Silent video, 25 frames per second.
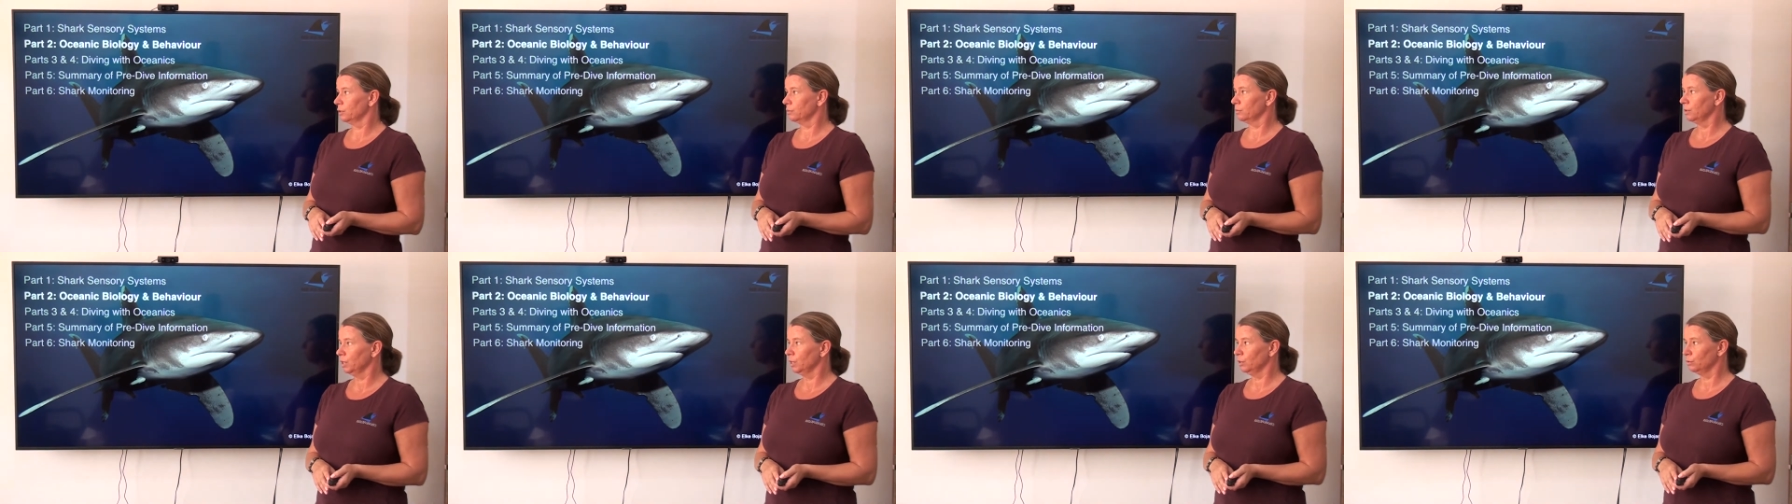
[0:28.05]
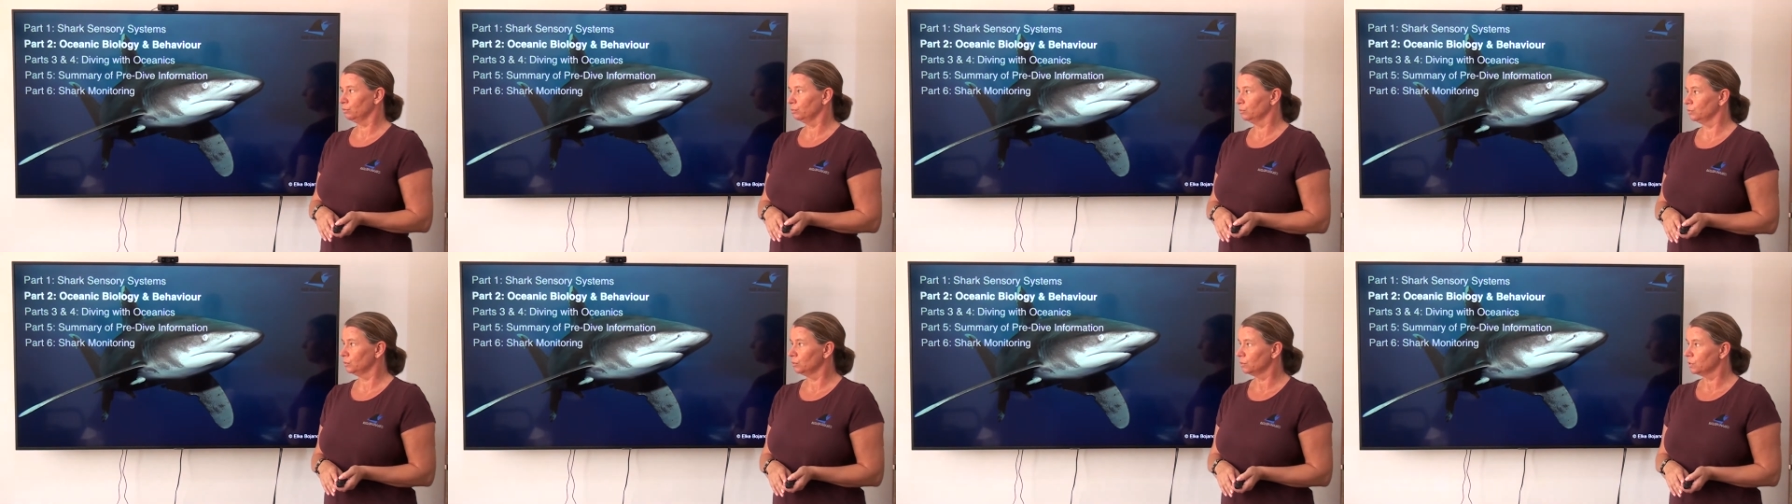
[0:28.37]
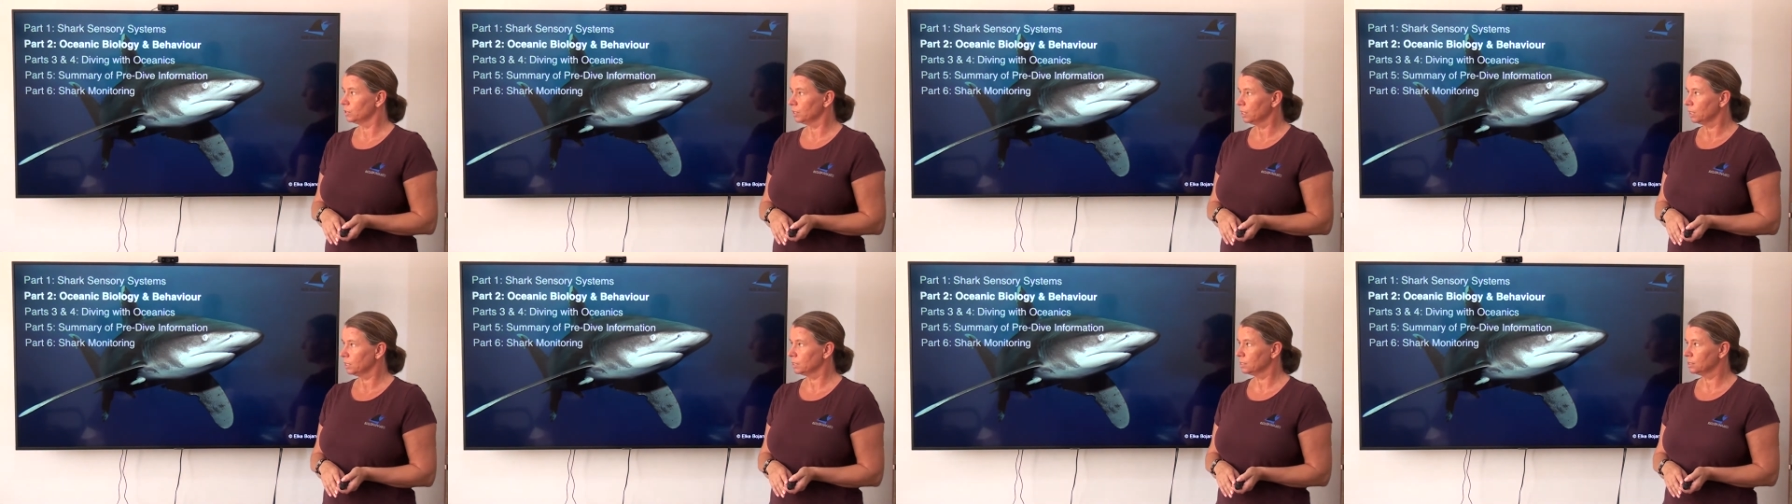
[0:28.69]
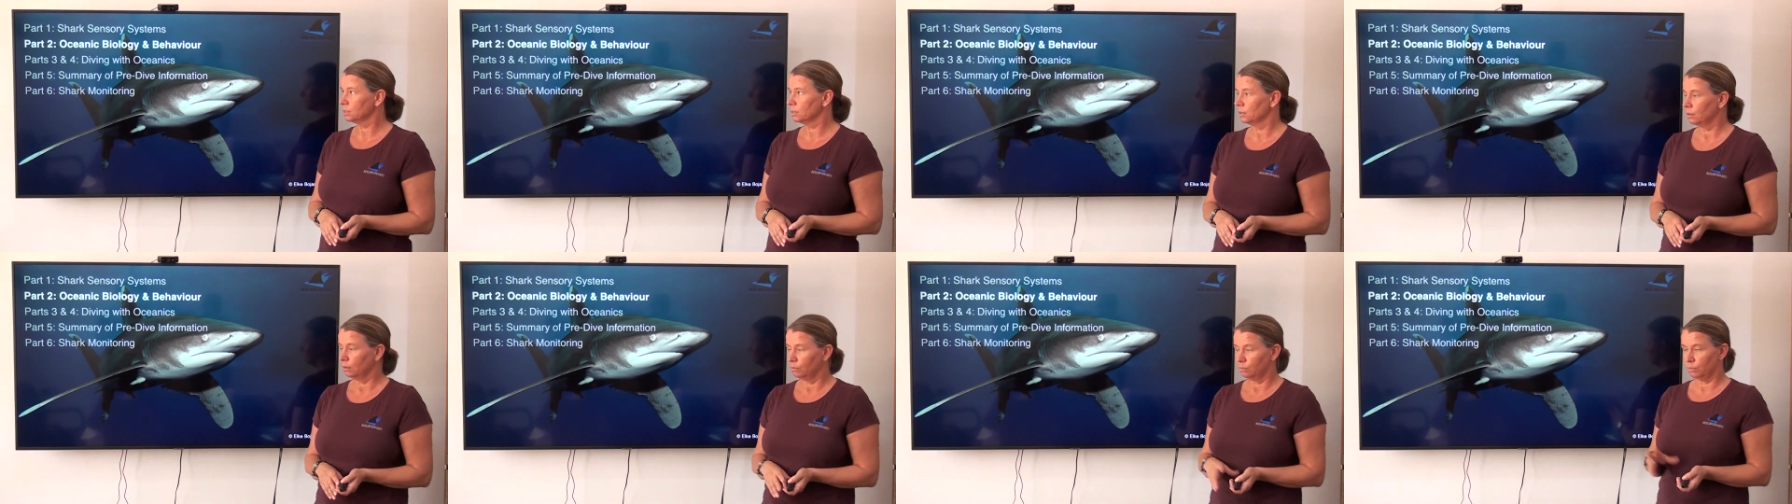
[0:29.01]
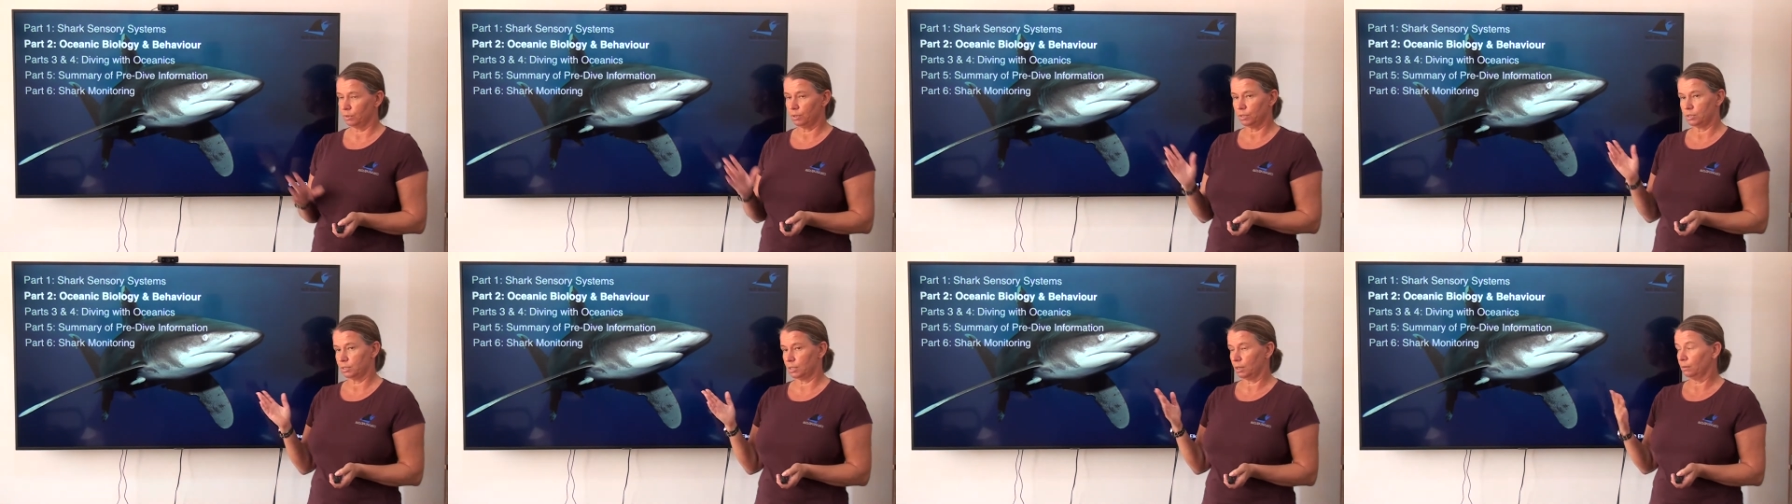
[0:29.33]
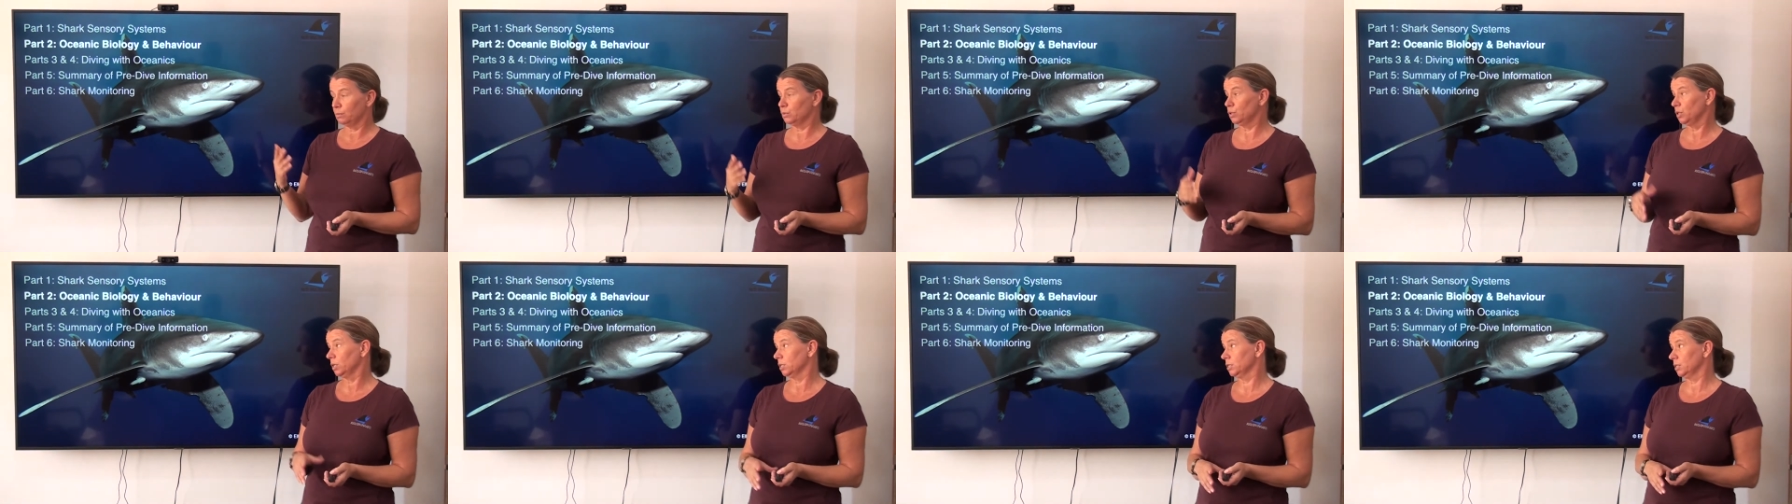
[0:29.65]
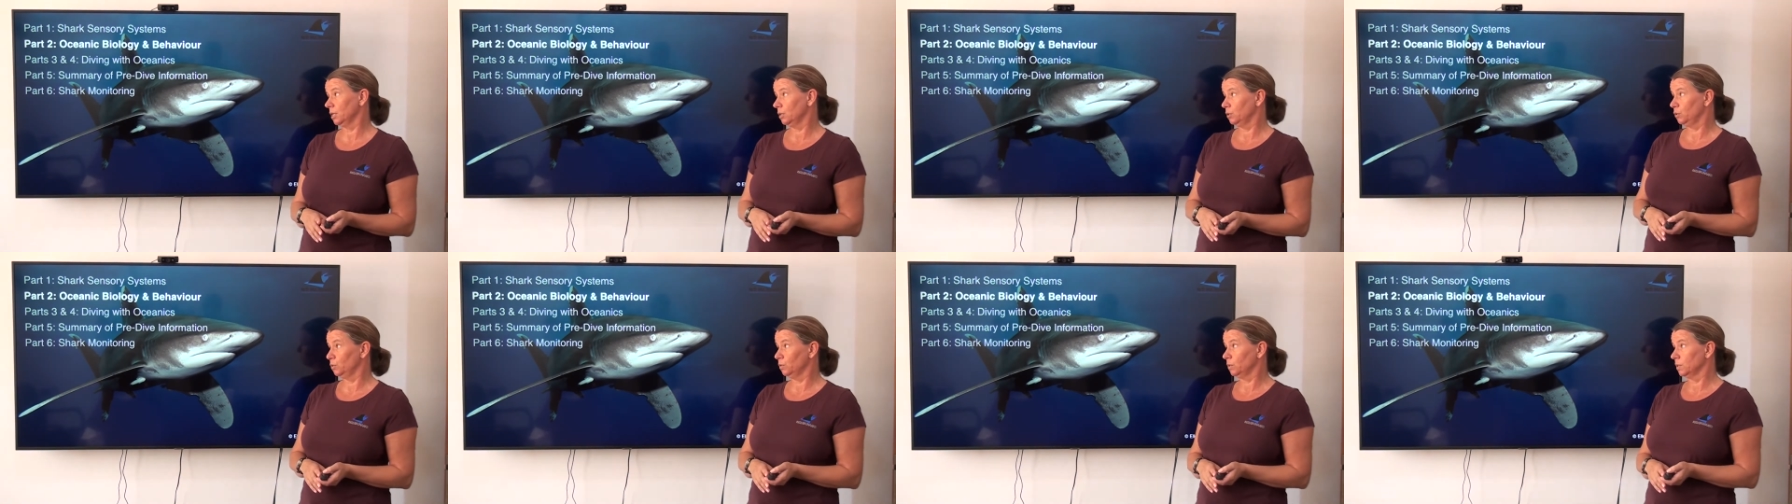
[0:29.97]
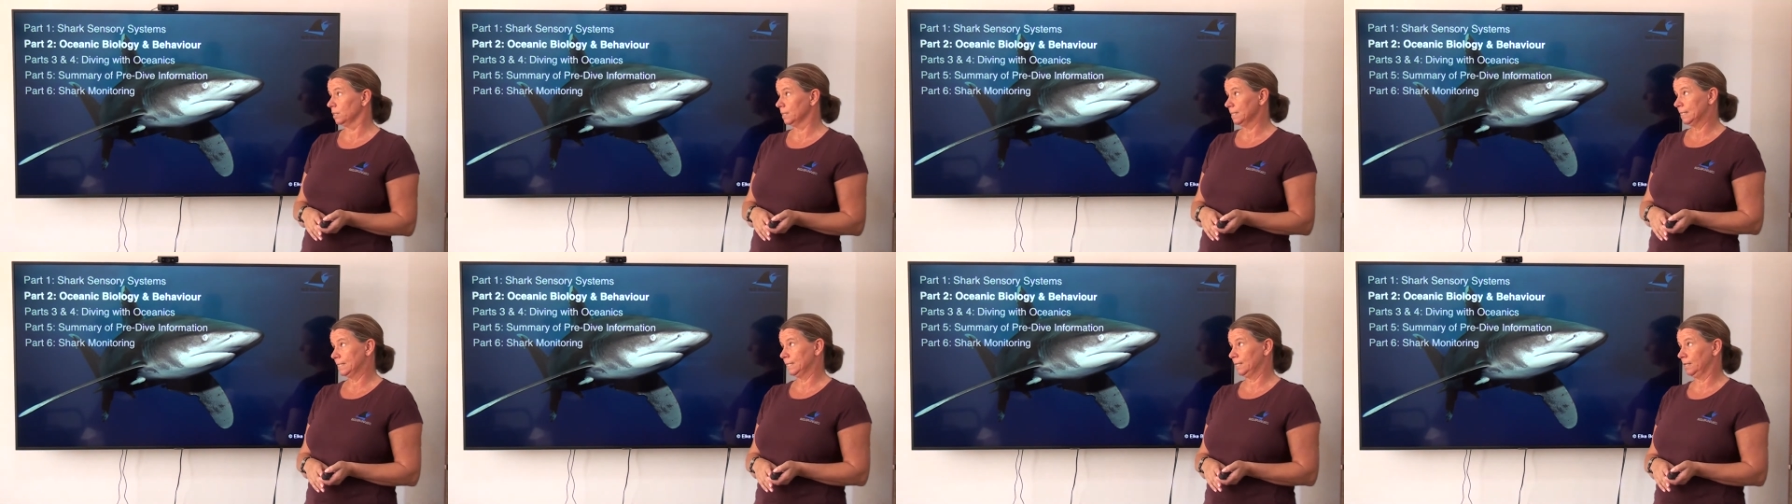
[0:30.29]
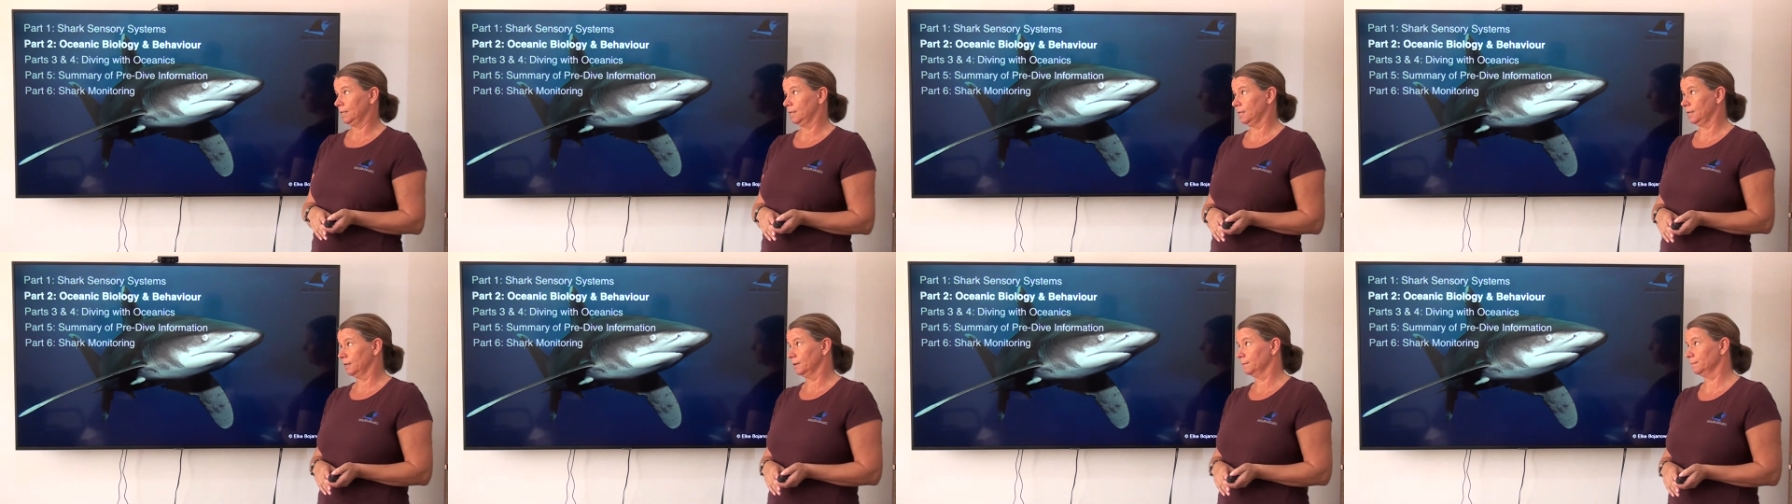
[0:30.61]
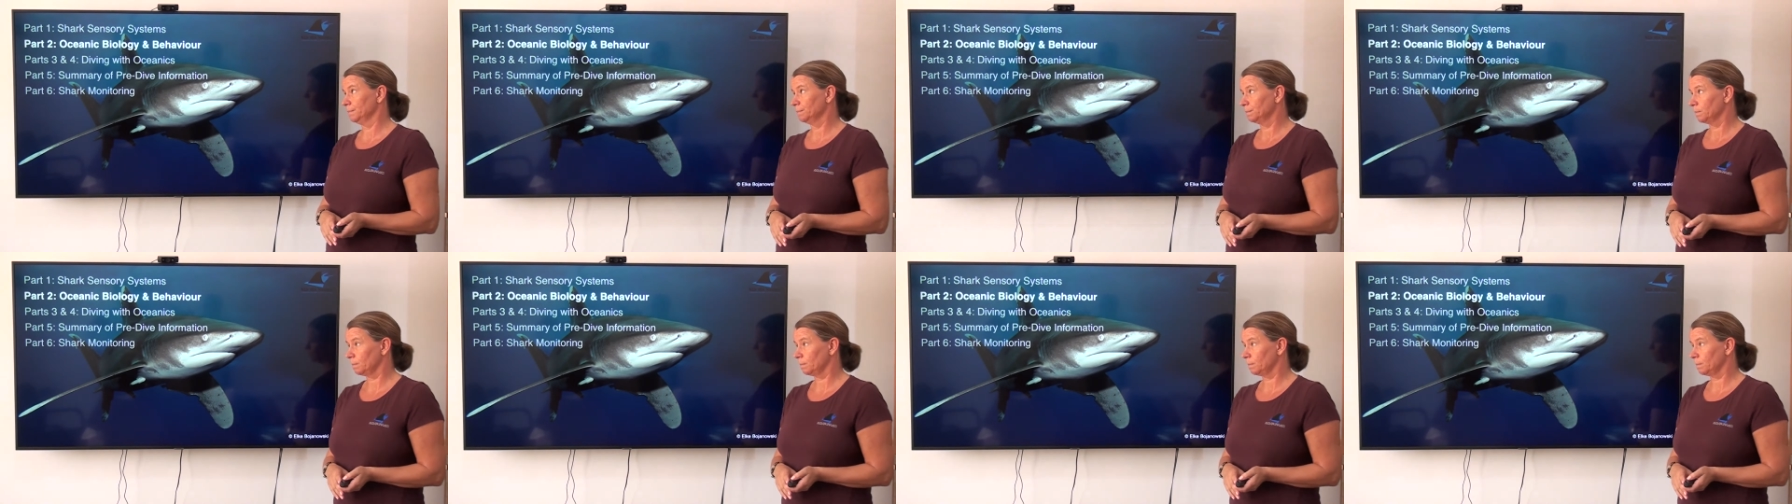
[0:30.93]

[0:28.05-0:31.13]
three through to six with the subjects that you can see here.